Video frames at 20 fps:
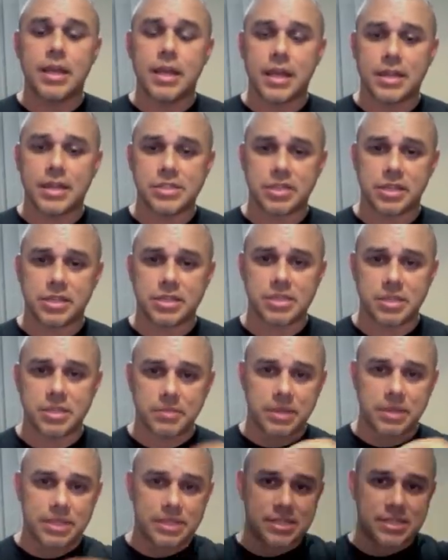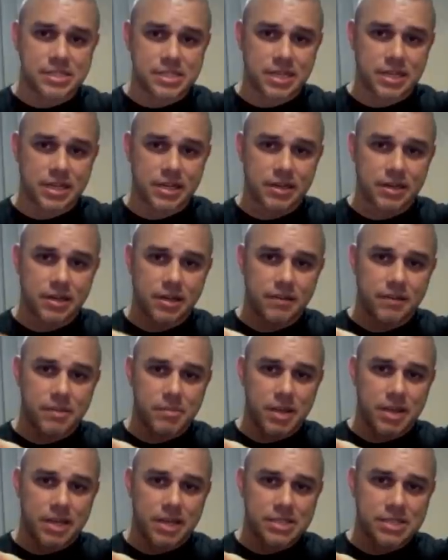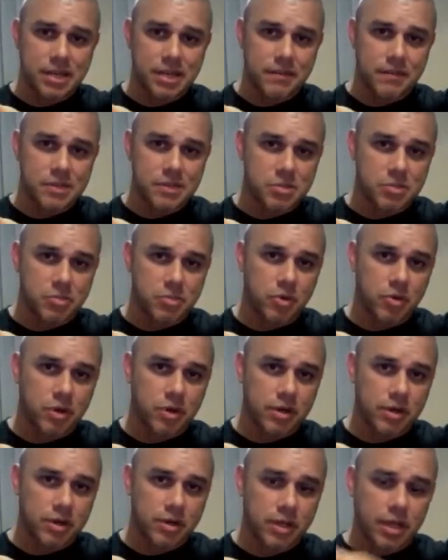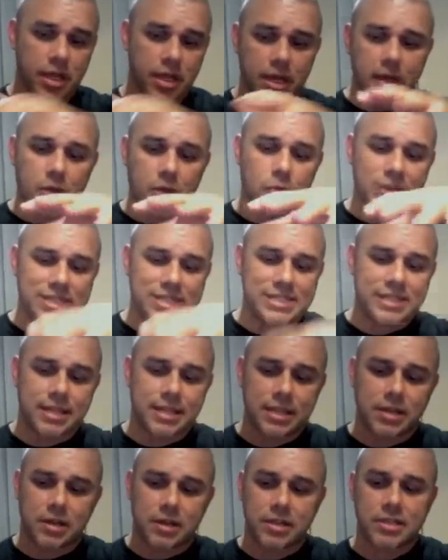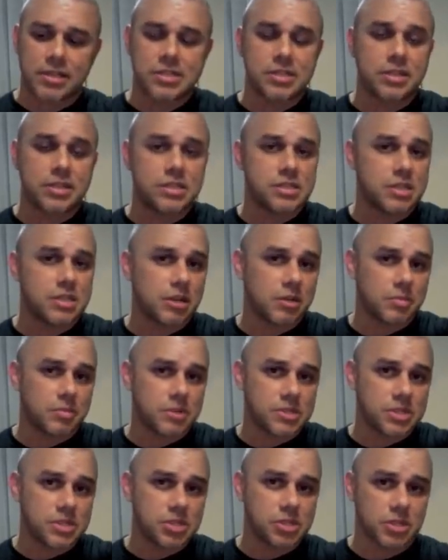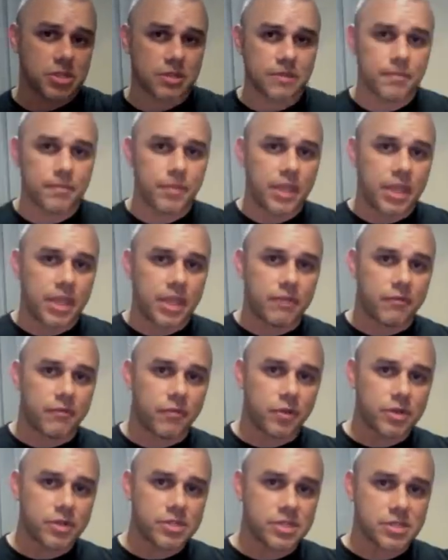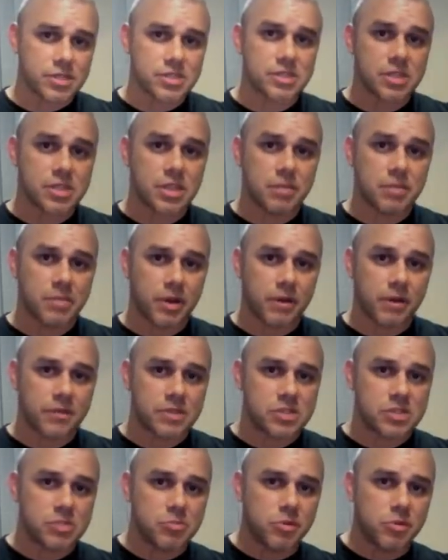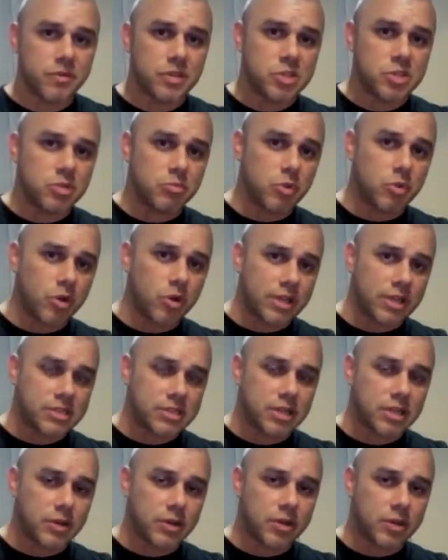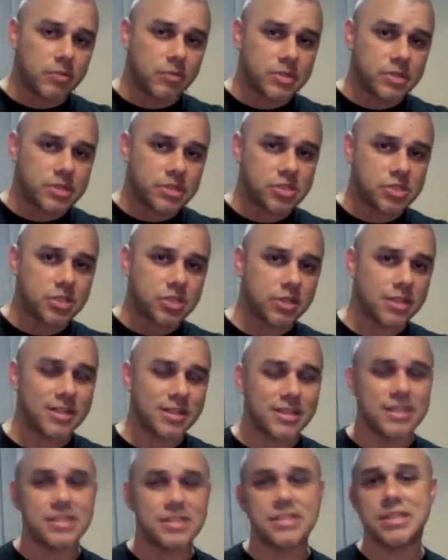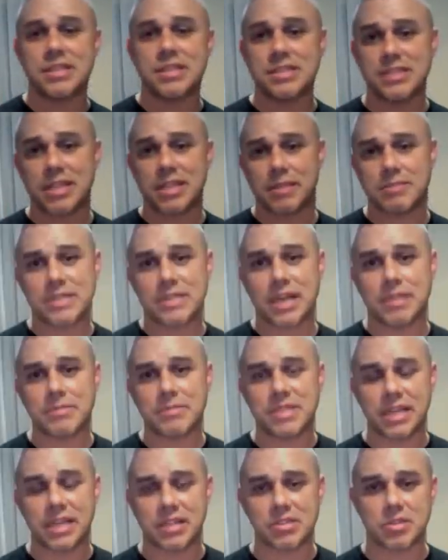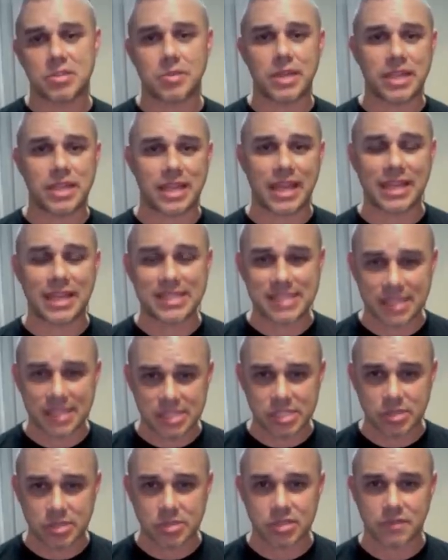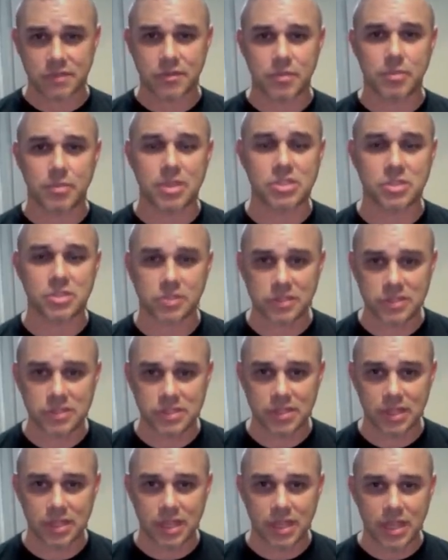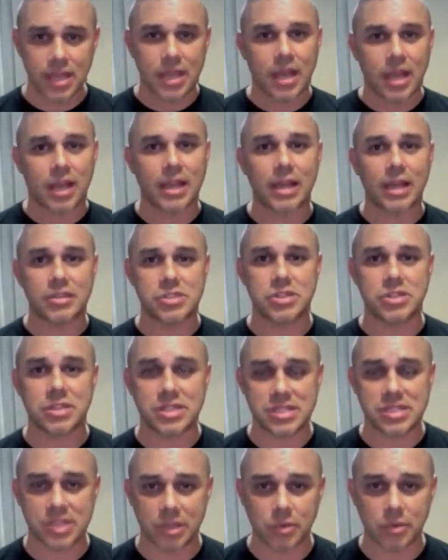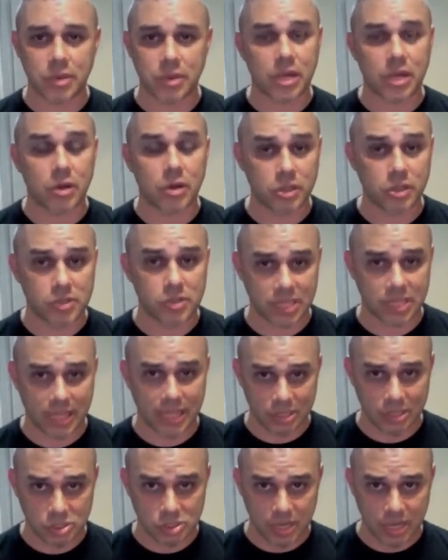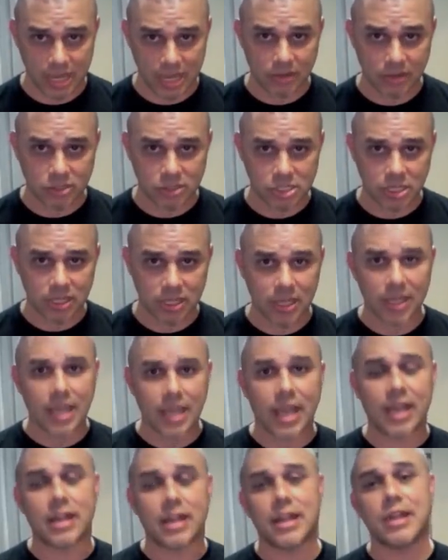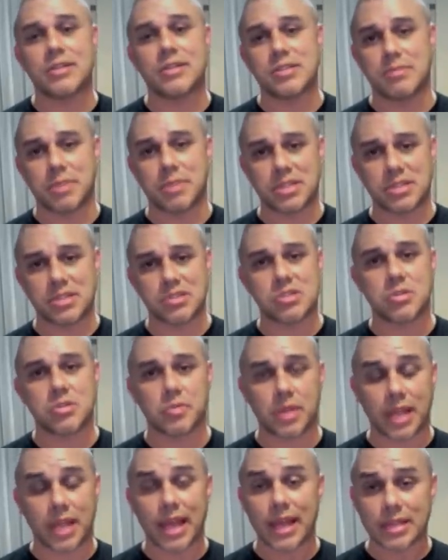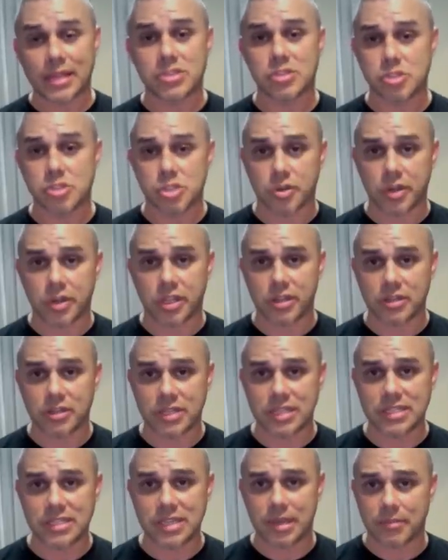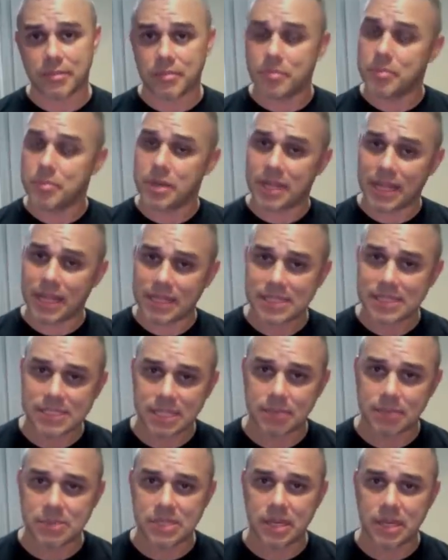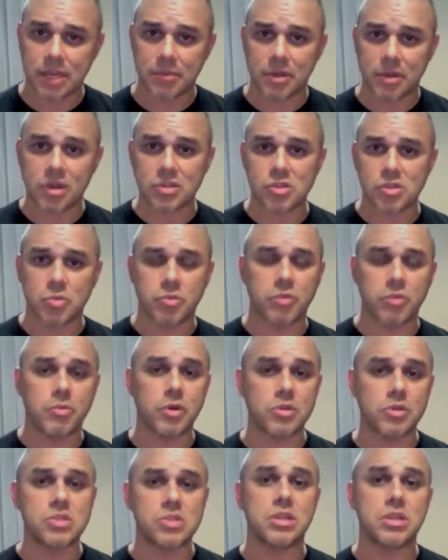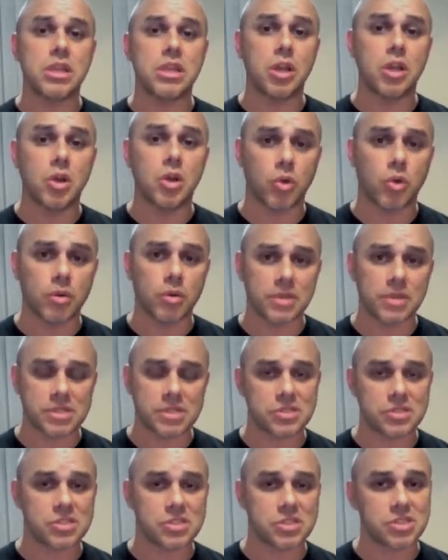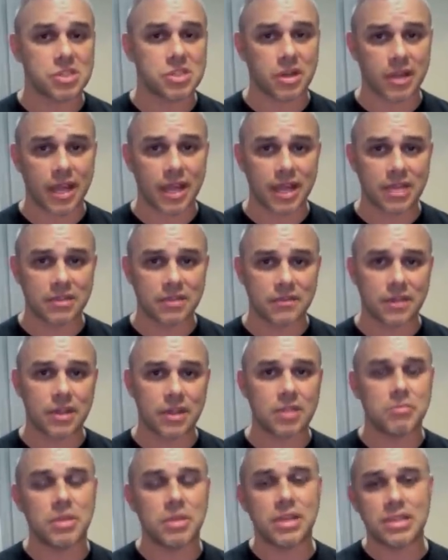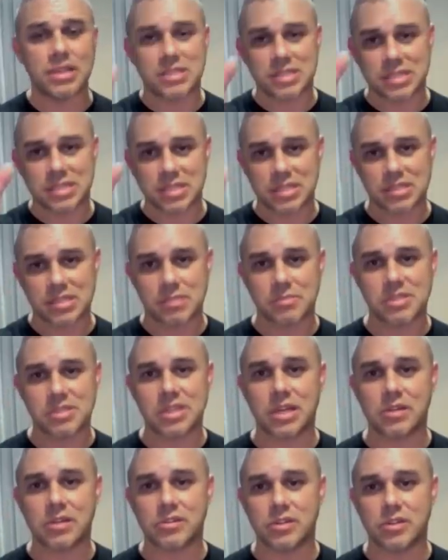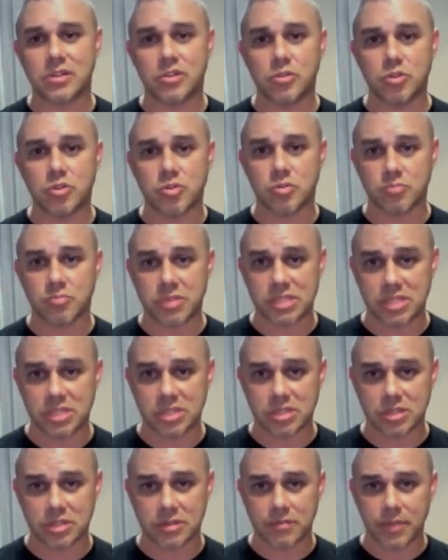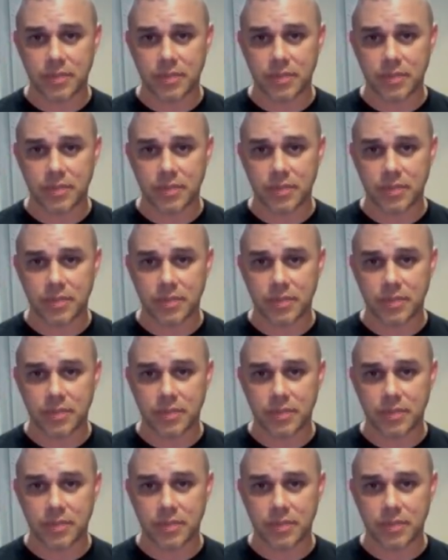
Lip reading: As you can see by the design of the backside of the support, when sitting on this in a snug position, it forces the pelvis to move into a more anterior position. This at the same time takes away the excess use of your muscles, allows you to sit without using extra energy, and allows the muscles to relax during your daytime. But at the same time, it also promotes the core muscles to start activating because the system is held in a neutral position.